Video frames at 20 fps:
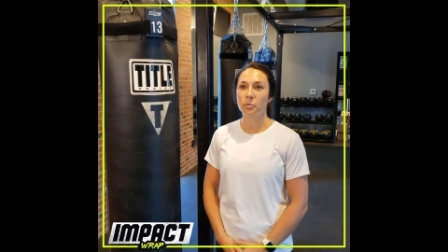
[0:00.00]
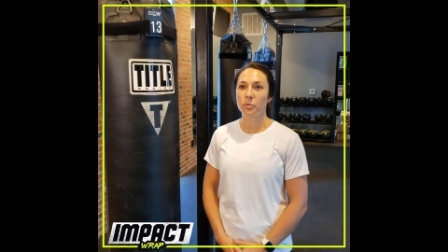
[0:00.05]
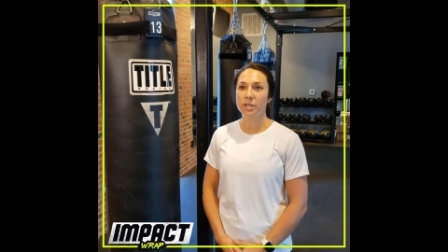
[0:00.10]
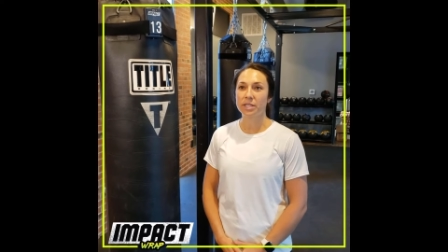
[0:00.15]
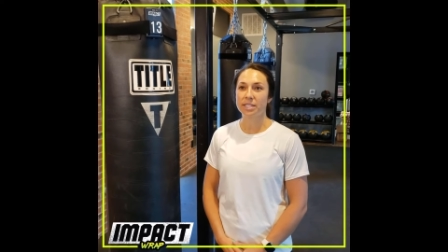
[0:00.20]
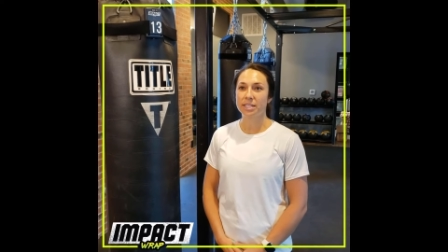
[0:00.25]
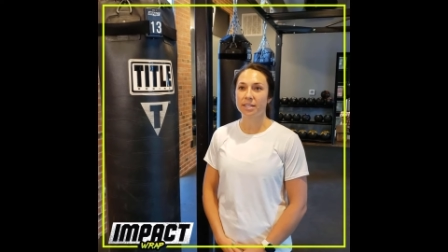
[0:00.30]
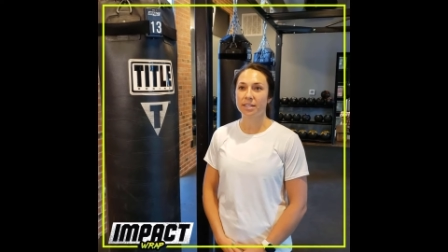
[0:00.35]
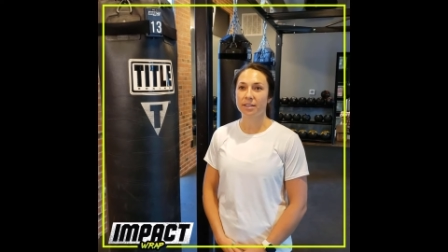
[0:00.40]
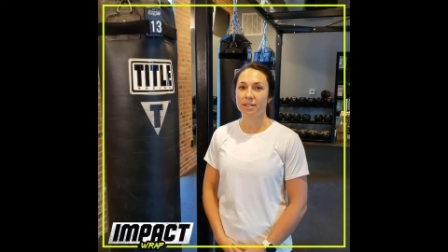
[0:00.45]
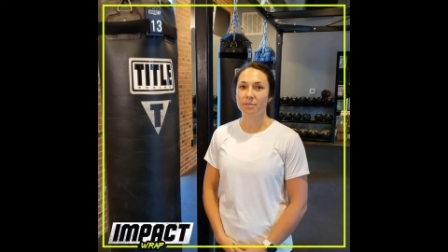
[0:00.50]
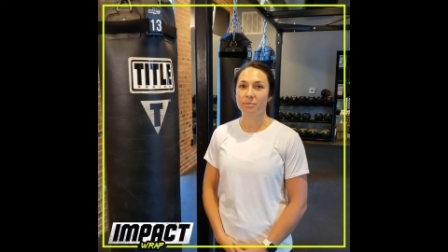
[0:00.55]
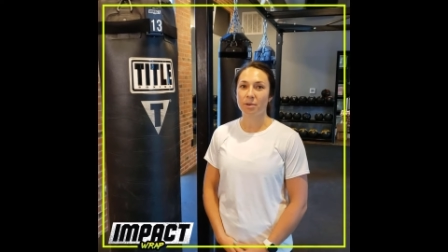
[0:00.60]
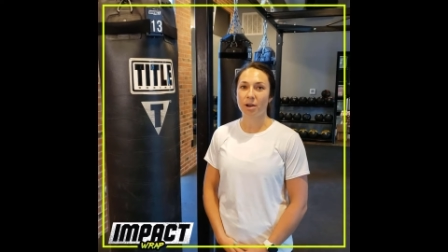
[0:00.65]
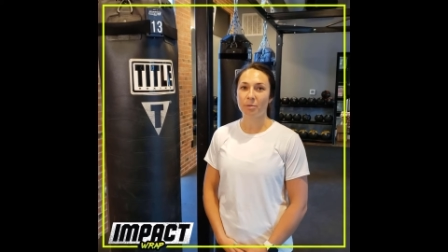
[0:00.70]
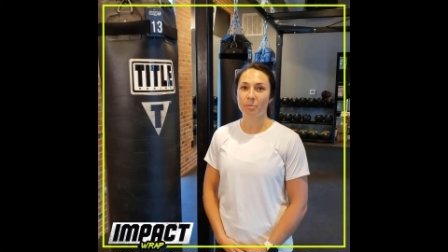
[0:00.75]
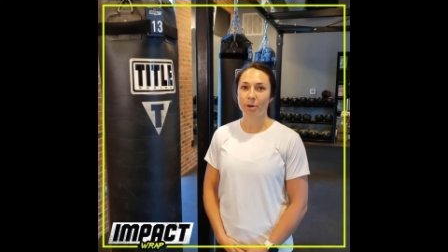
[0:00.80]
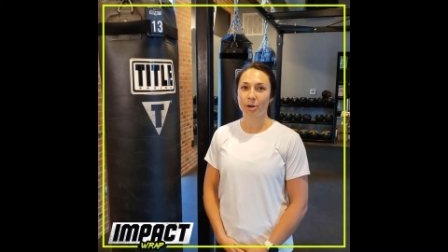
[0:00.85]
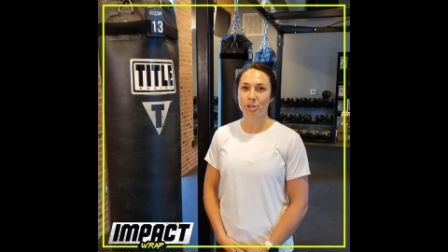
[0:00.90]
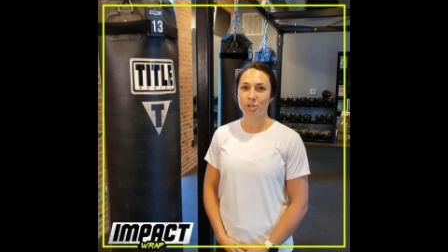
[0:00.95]
We did a,
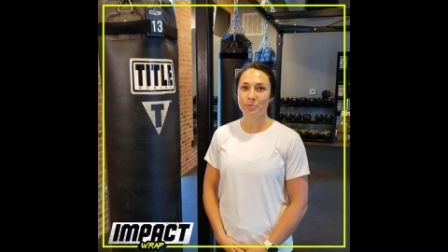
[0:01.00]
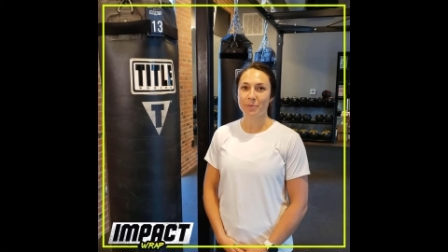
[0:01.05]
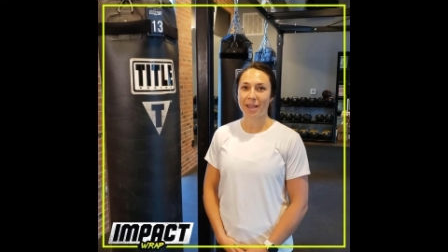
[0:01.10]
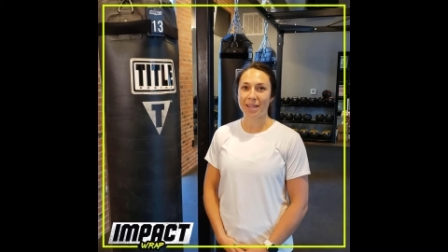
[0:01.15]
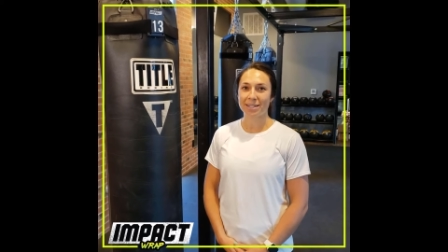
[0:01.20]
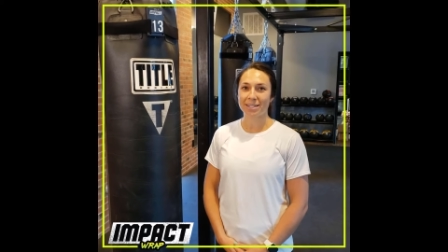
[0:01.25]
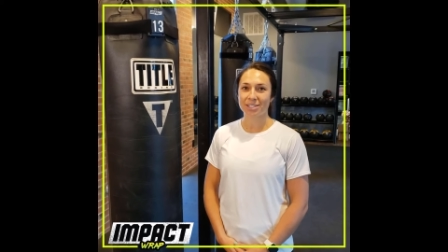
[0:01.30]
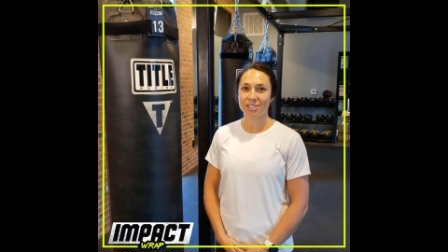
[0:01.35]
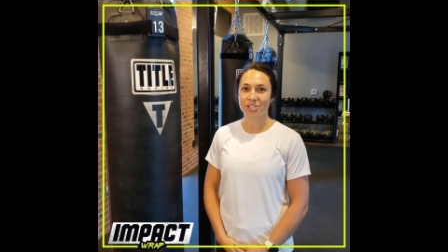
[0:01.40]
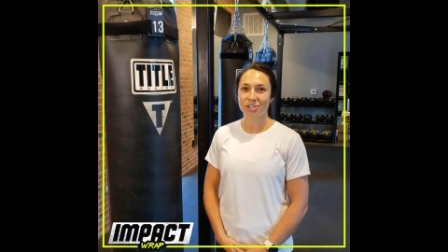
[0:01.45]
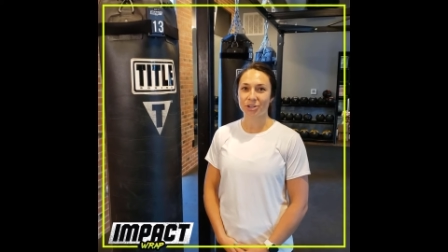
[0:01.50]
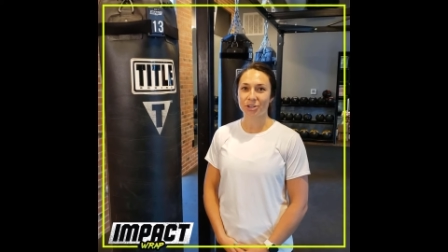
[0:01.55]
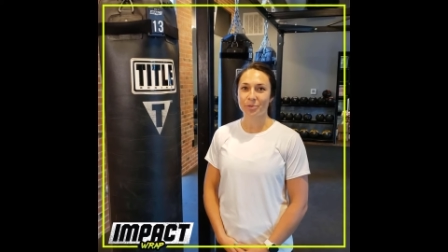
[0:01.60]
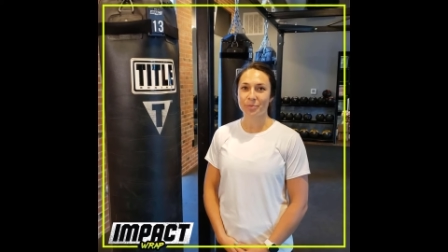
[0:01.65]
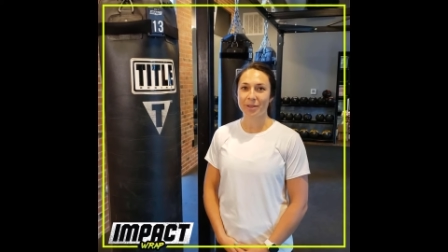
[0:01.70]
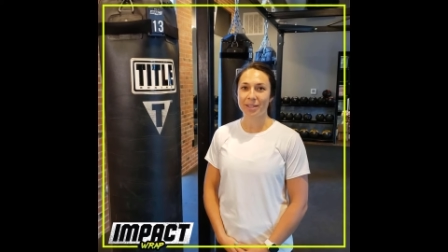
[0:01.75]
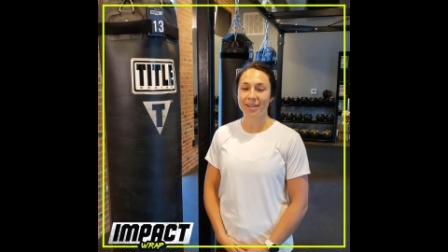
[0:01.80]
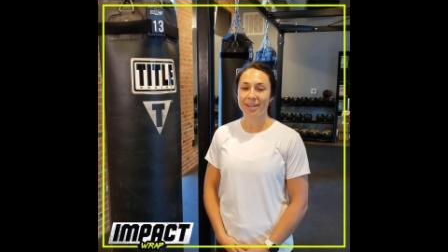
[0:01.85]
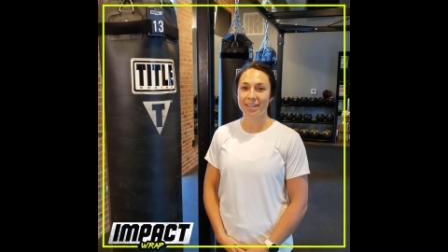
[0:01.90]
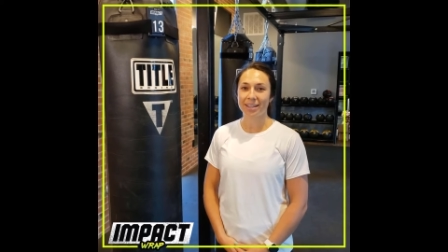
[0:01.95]
a March Madness
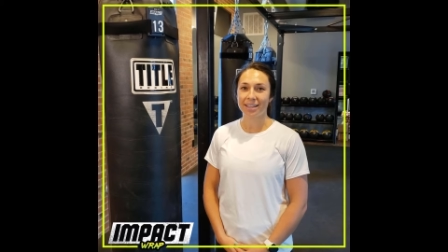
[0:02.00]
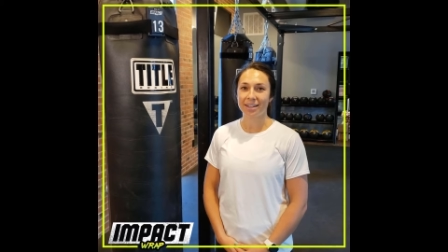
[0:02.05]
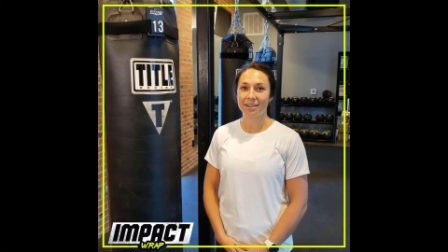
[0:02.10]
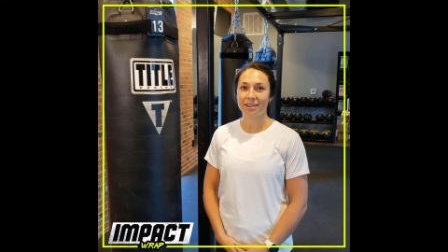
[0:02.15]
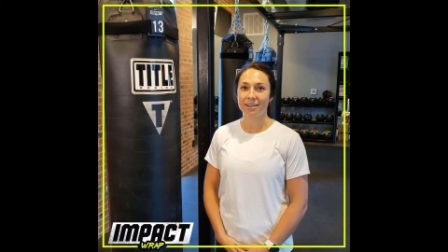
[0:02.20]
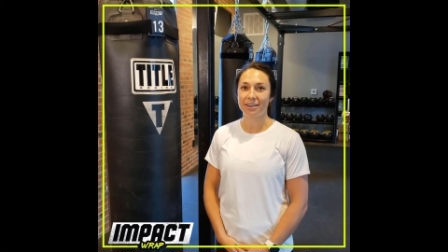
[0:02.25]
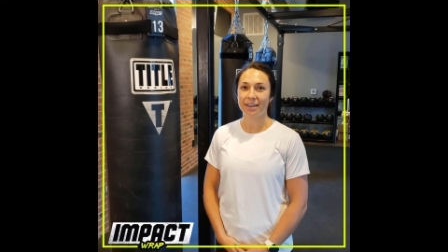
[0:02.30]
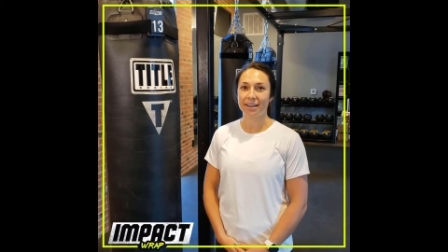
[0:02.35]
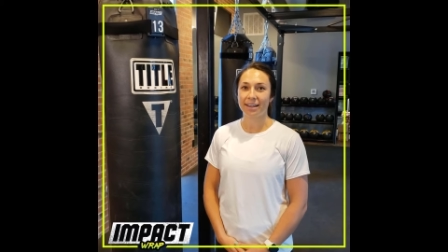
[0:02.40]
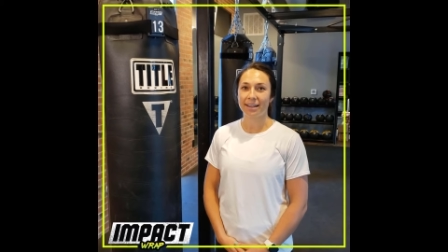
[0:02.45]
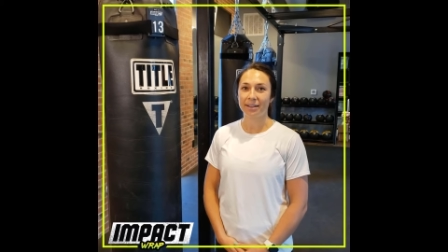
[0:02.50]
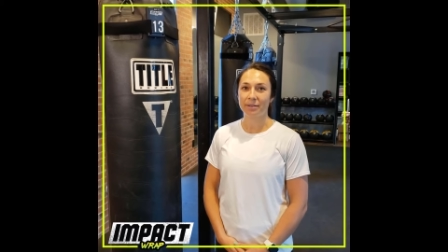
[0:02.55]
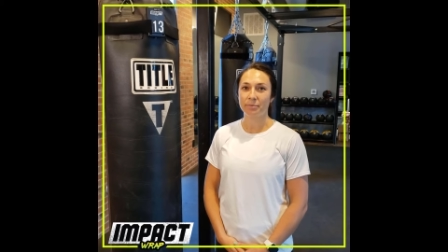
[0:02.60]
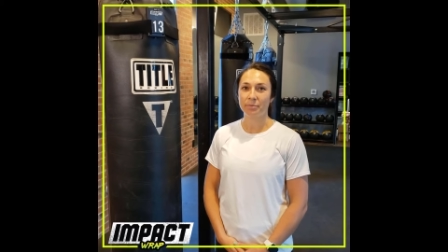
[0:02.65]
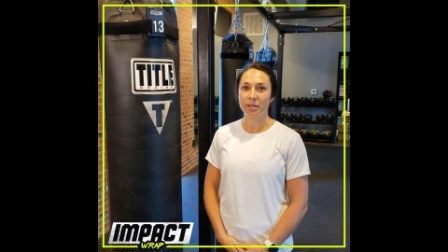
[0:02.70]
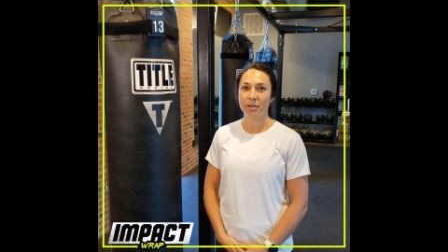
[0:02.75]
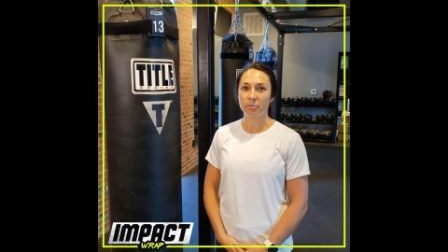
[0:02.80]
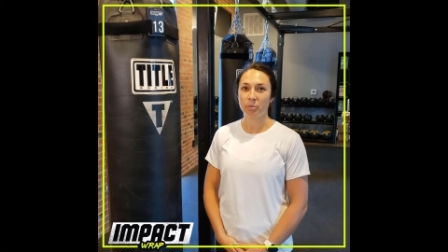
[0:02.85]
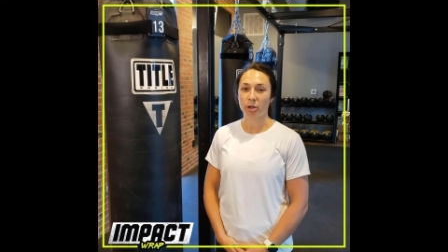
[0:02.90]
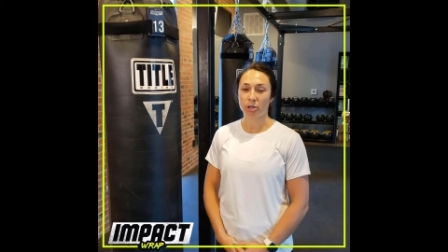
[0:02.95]
tournament in,
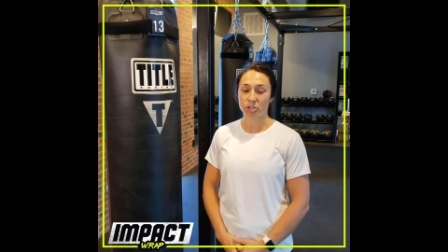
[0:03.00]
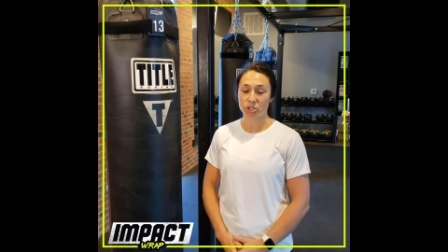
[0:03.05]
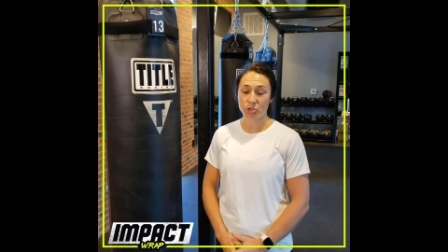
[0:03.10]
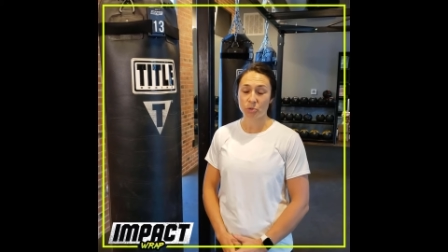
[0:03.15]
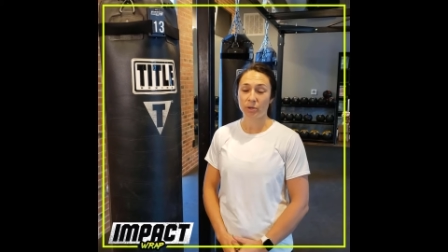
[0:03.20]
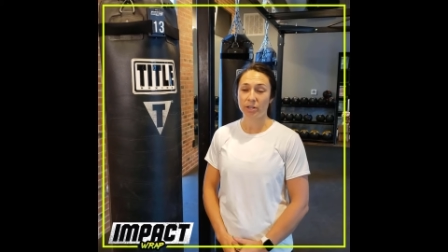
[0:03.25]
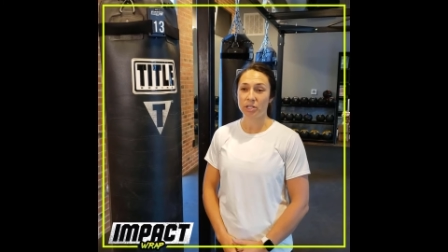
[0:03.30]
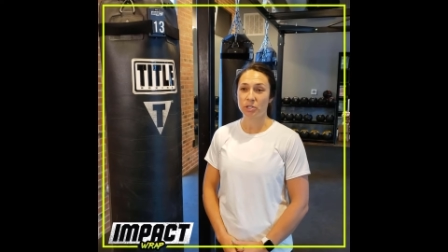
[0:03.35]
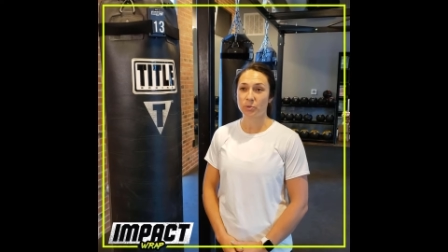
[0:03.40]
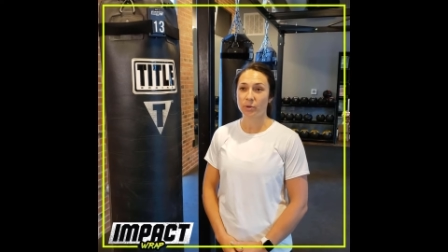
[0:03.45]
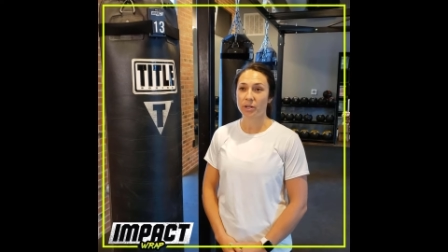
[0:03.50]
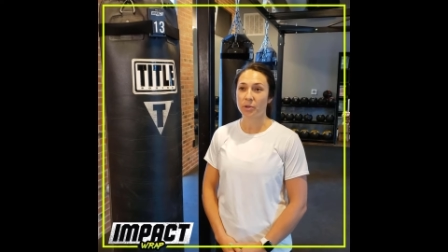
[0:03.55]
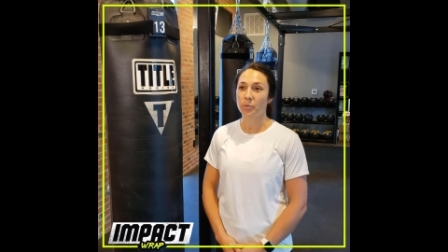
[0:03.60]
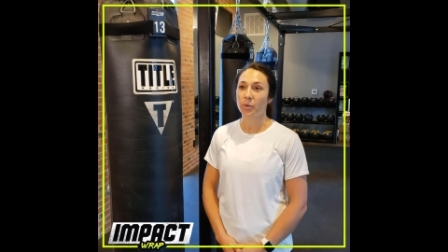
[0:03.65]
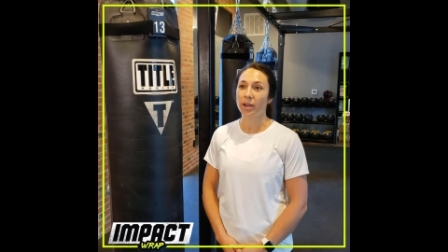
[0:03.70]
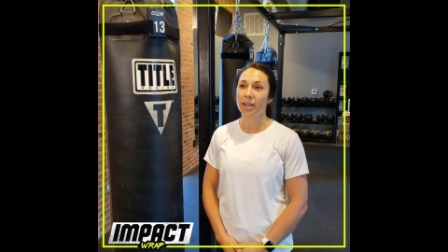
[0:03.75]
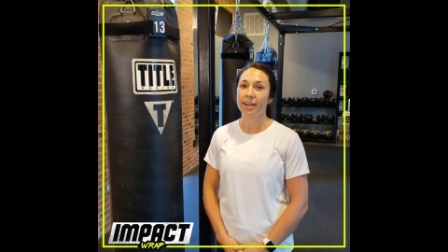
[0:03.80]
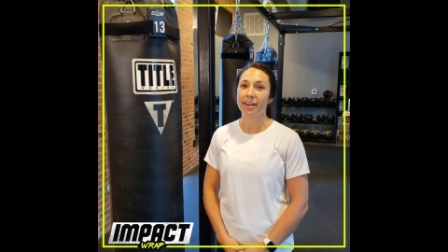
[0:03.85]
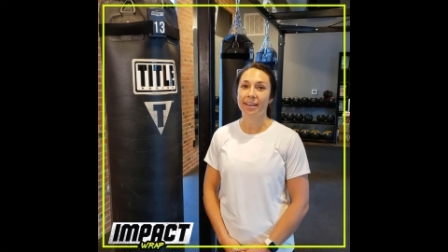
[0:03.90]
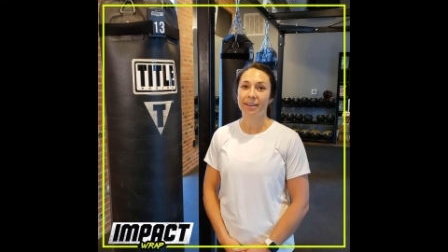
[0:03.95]
um, in March twenty
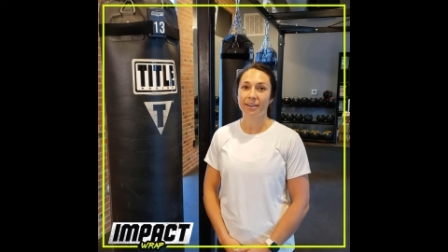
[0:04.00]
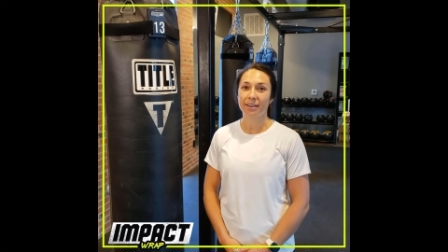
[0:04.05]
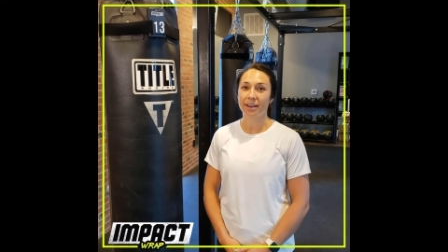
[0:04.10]
twenty-one,